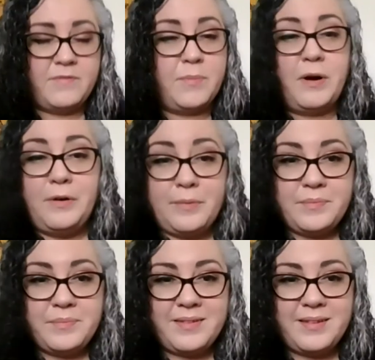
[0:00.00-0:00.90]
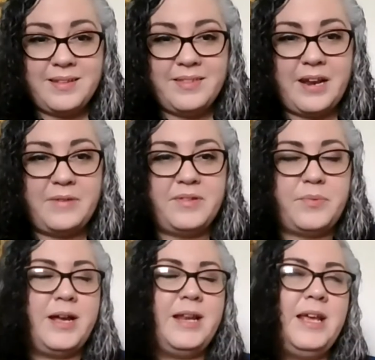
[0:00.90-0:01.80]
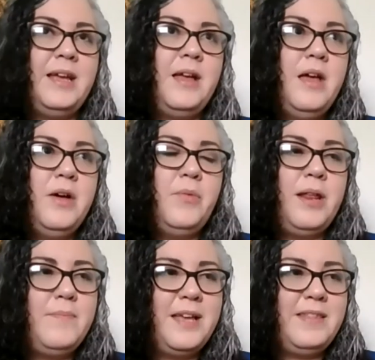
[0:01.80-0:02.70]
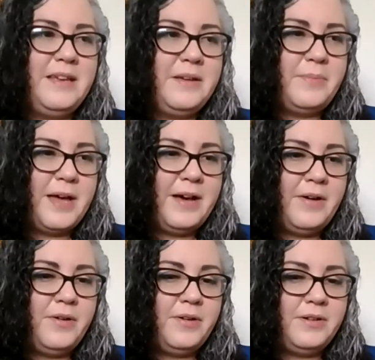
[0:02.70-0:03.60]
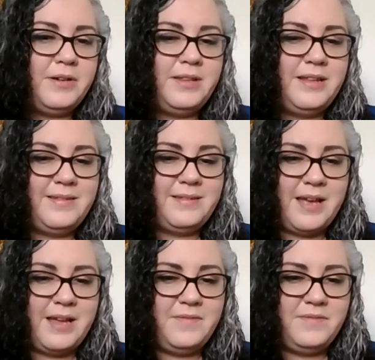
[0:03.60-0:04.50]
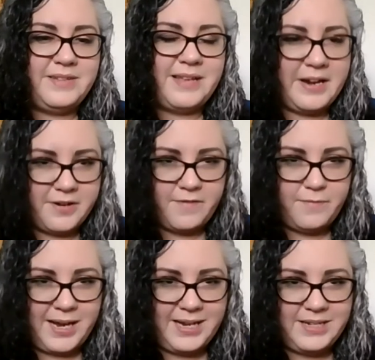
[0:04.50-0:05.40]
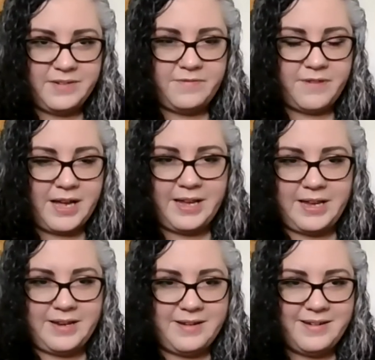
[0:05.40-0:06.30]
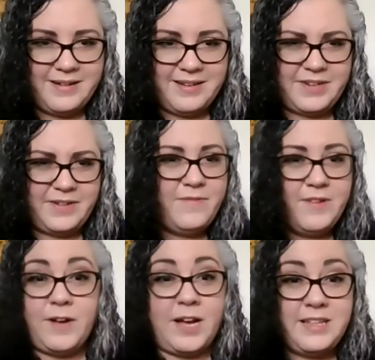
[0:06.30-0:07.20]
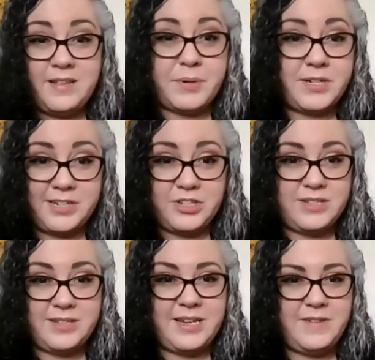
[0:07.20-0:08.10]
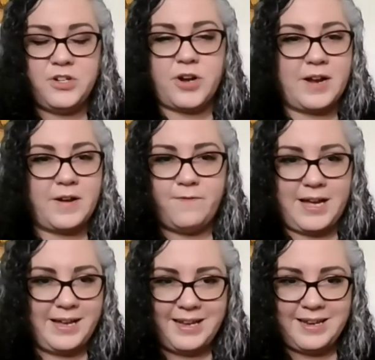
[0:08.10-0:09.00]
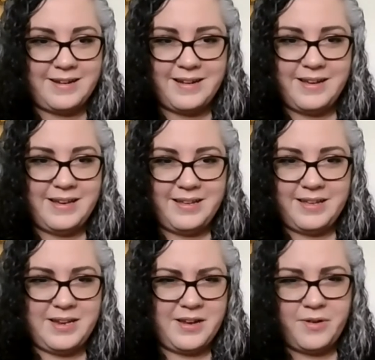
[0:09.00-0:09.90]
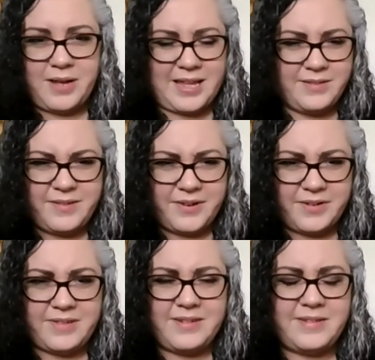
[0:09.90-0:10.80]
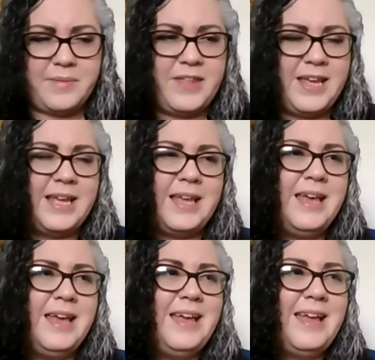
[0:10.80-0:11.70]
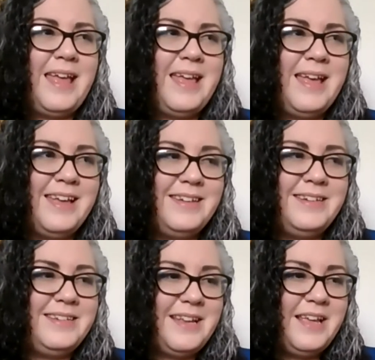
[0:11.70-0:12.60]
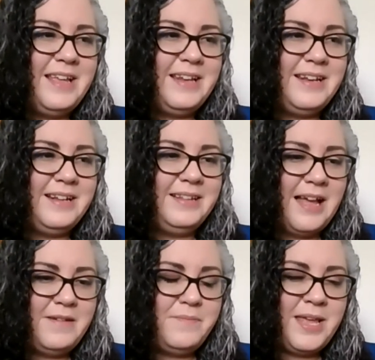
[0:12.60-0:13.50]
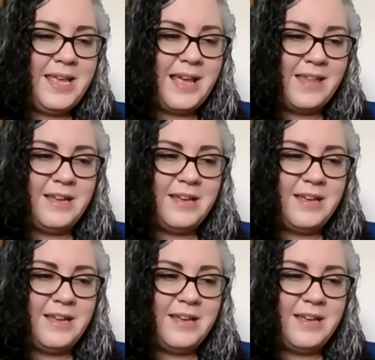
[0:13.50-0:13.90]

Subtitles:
poems that I was writing, what he might think about this kind of desire of mine to even find these predictions, to even try to find, answers to something. And it led me, I think,